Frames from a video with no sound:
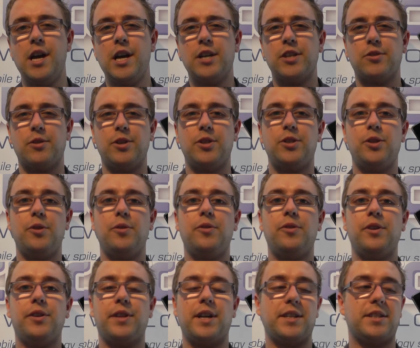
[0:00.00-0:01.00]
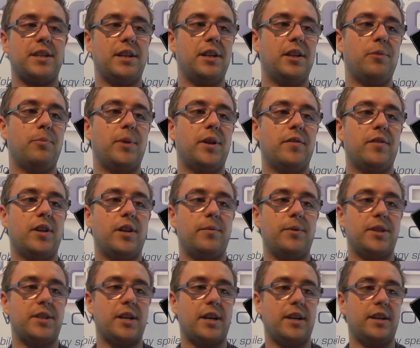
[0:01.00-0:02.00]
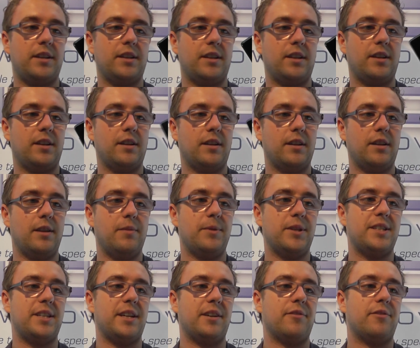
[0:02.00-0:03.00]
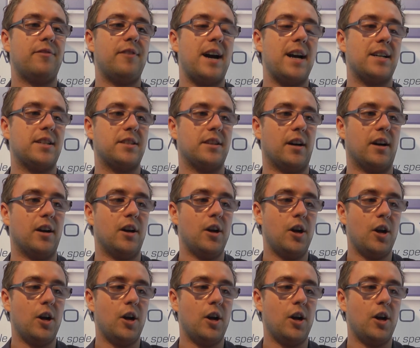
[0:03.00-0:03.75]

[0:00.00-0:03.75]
So I do think that's a little bit of a limiting factor,